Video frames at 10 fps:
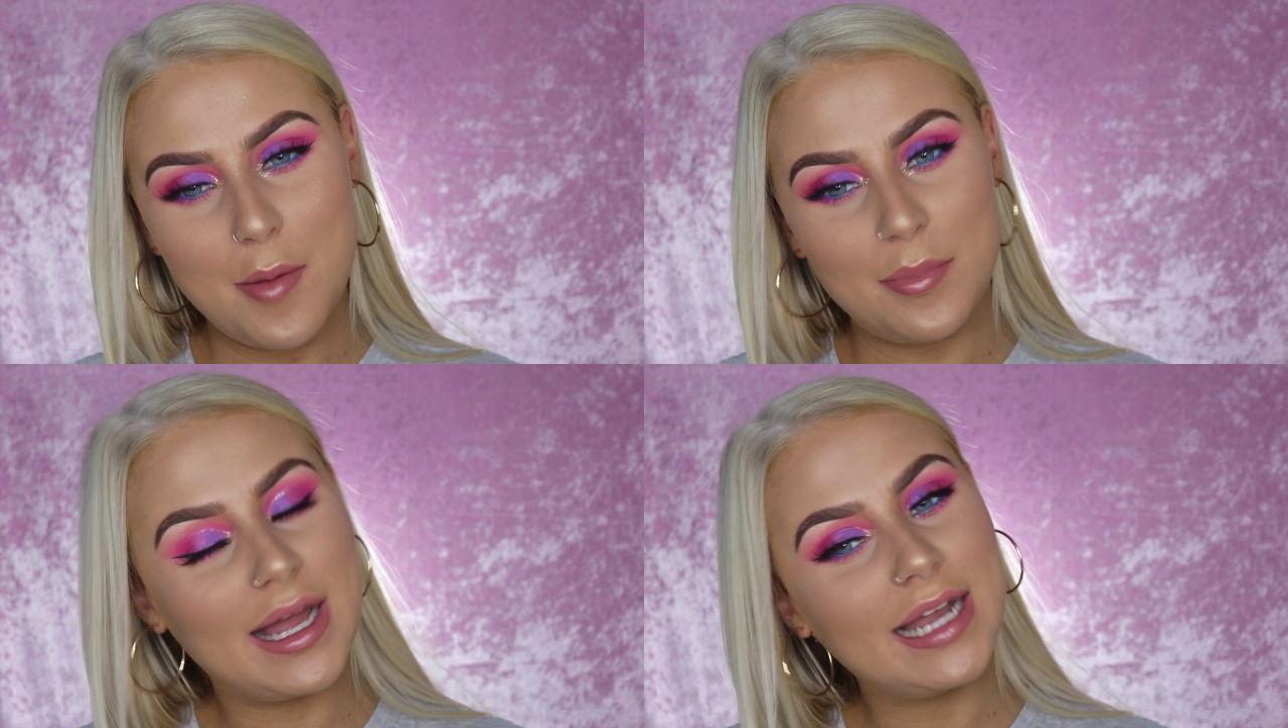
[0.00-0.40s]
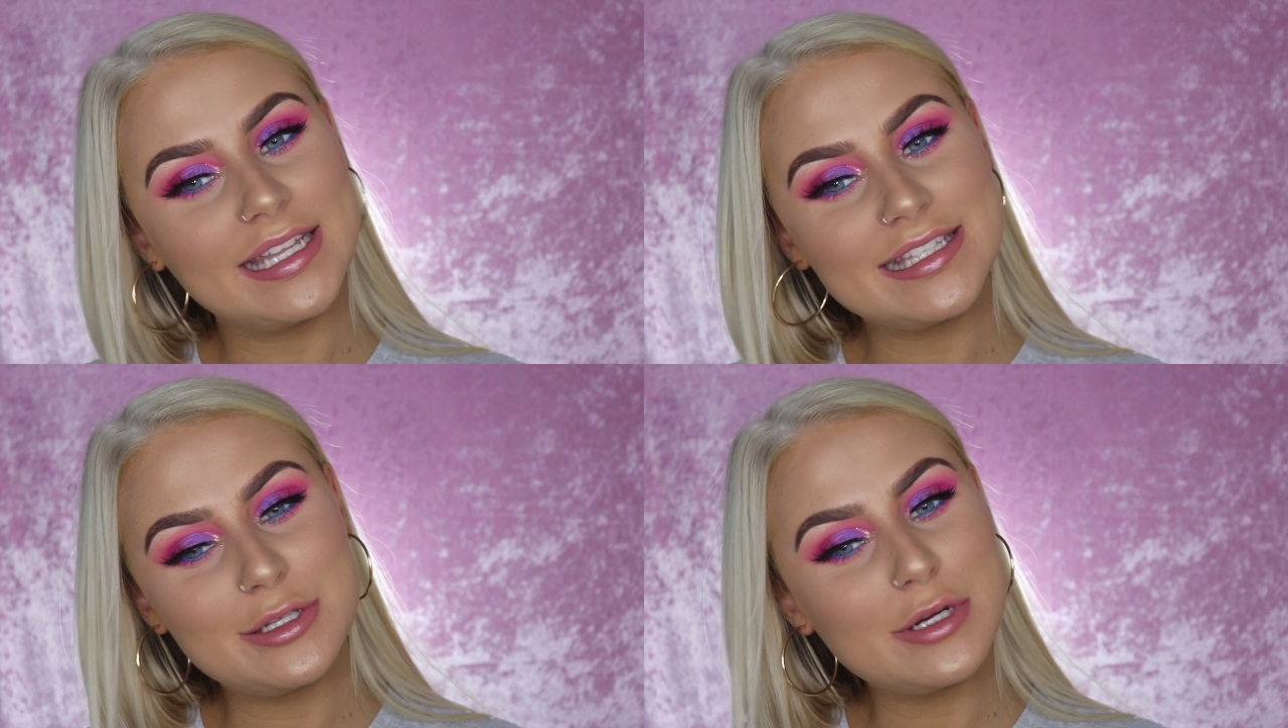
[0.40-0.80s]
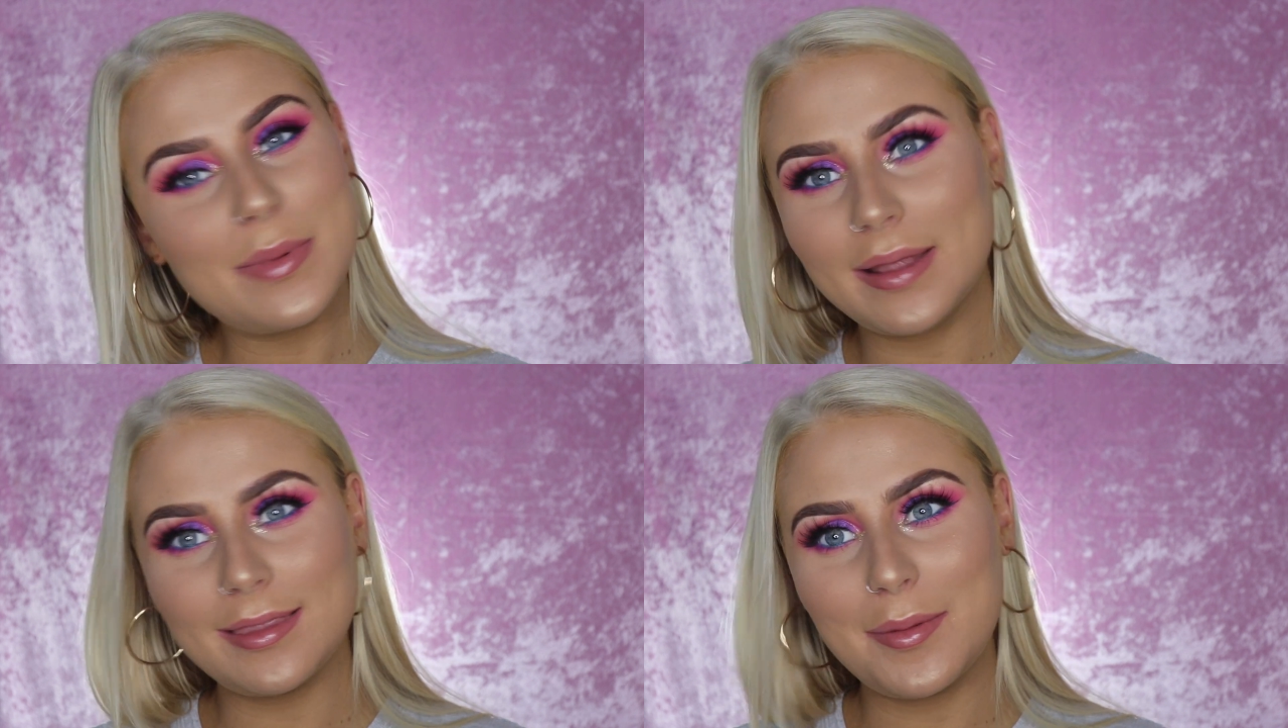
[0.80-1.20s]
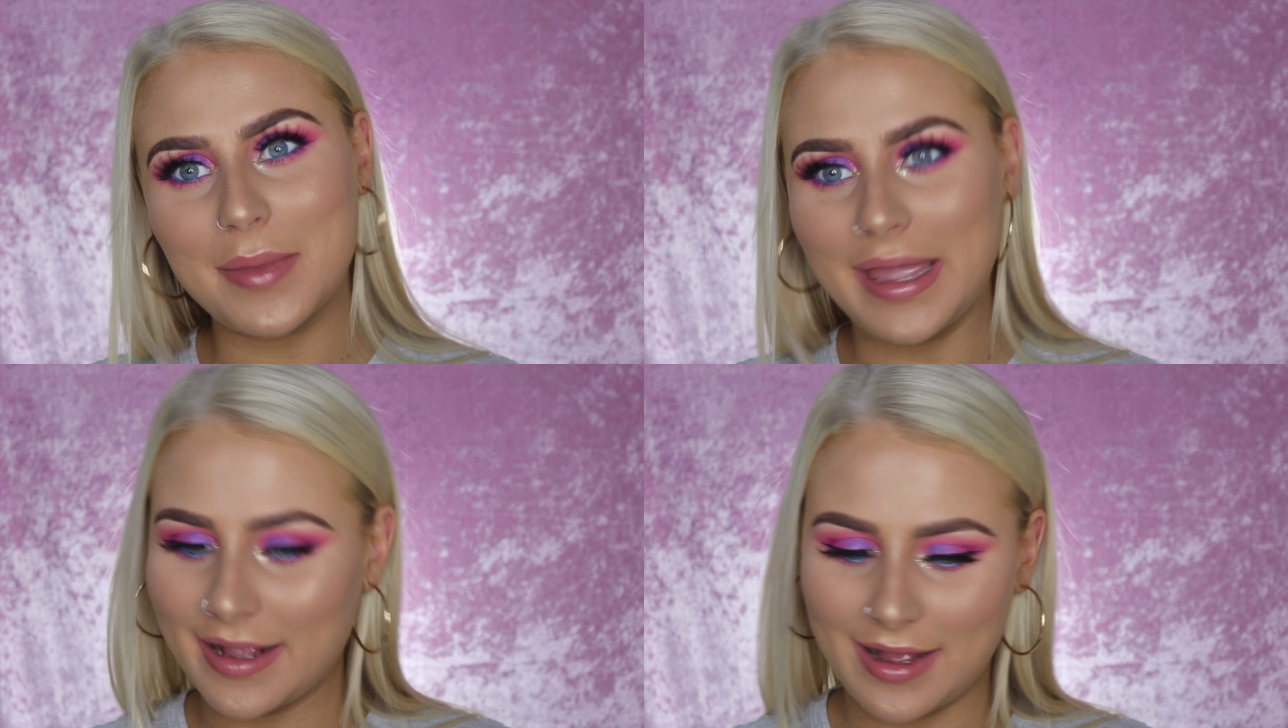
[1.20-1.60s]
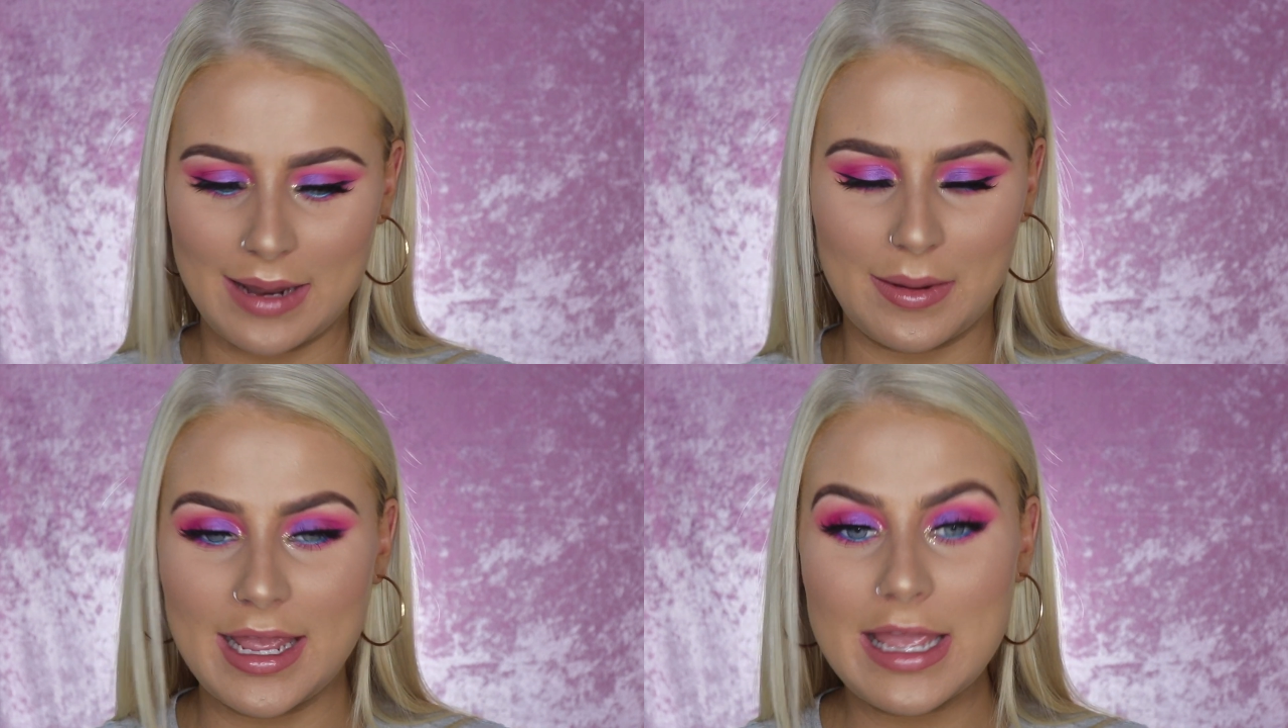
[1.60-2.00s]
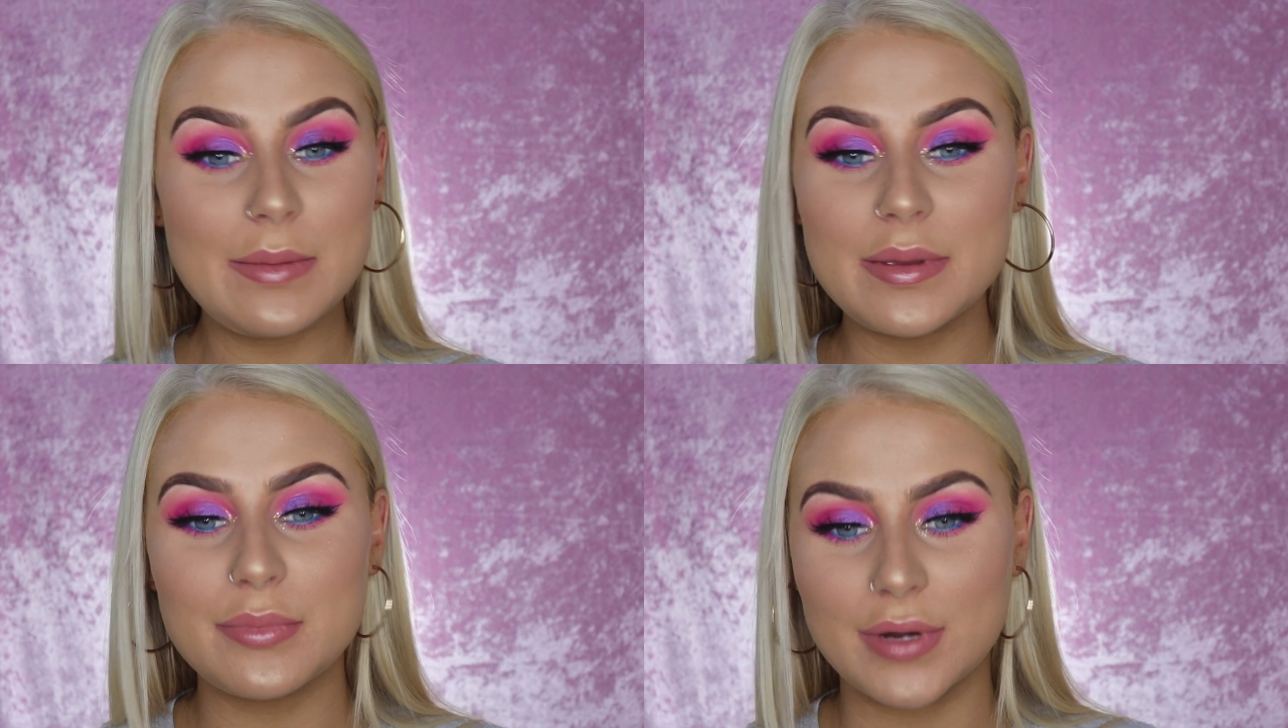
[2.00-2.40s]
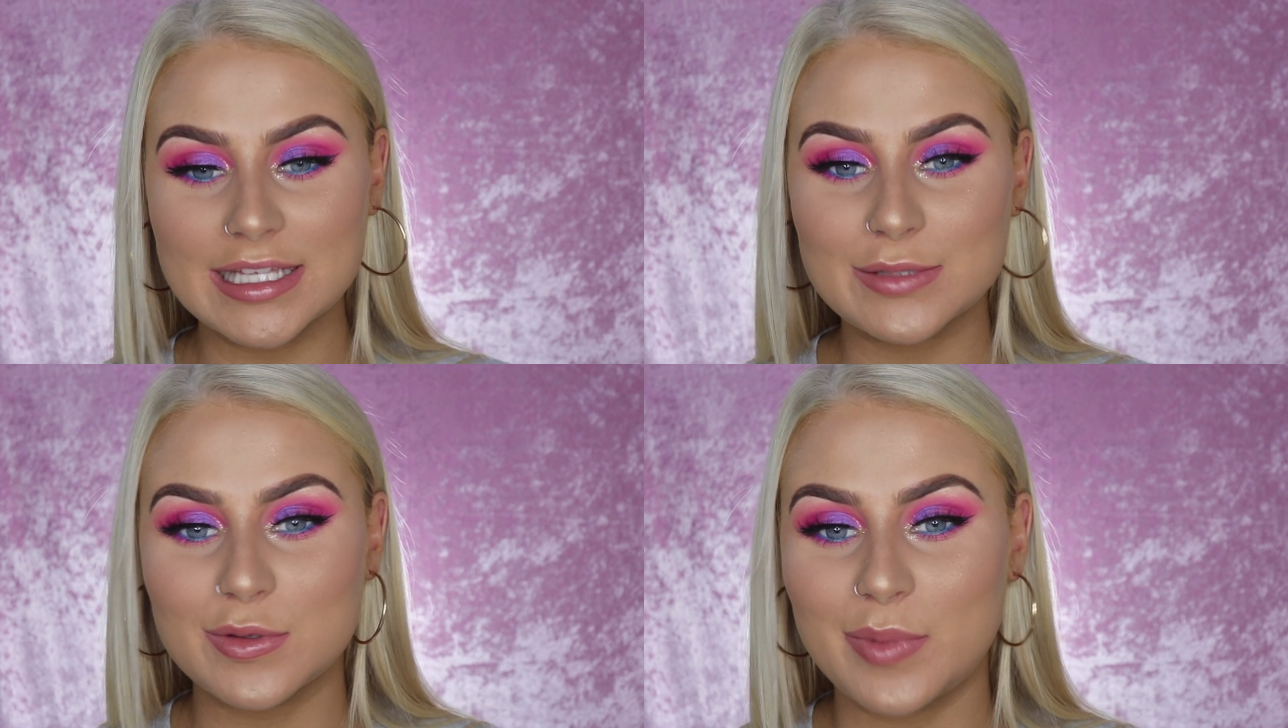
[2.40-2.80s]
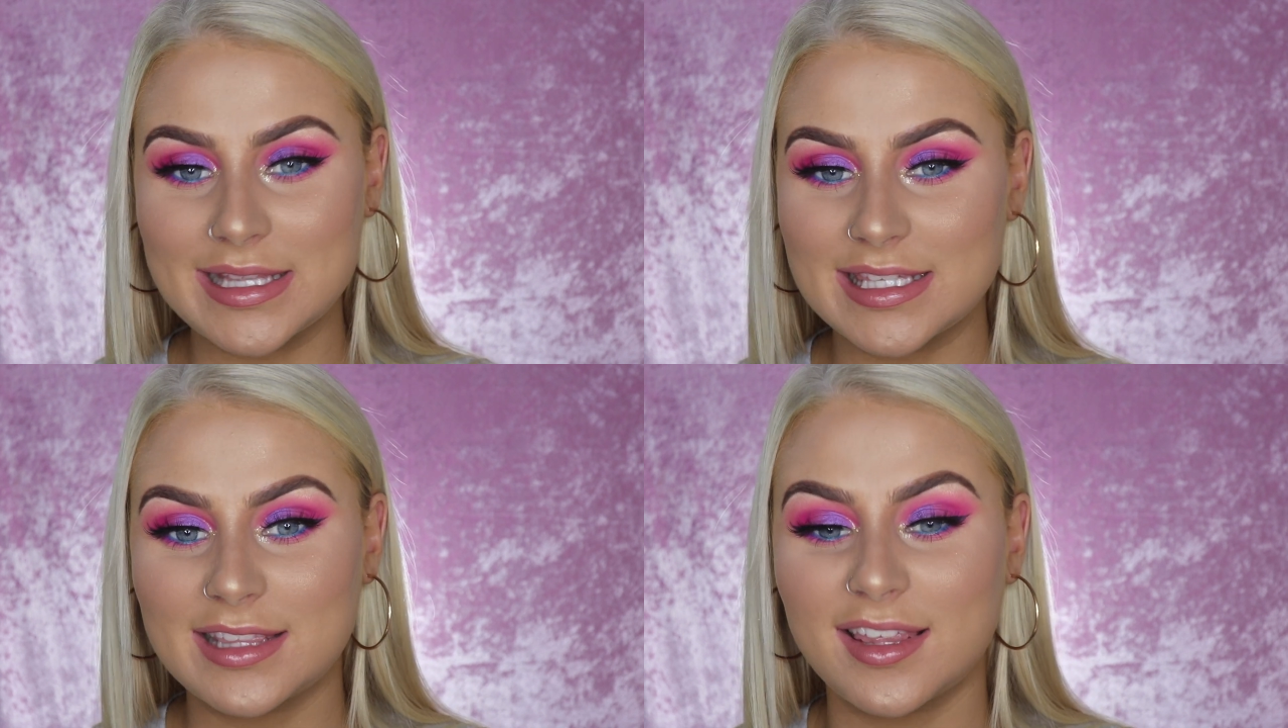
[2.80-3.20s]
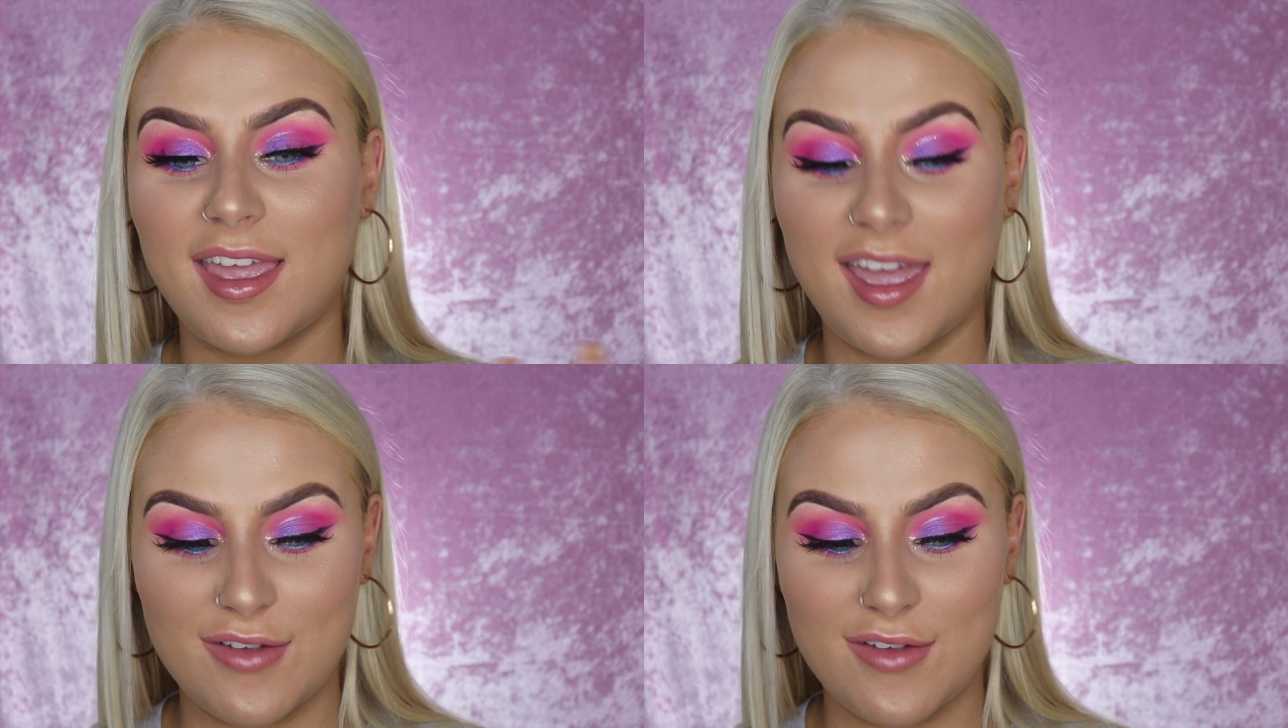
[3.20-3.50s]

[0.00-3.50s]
But let's talk about the makeup. I am impressed with basically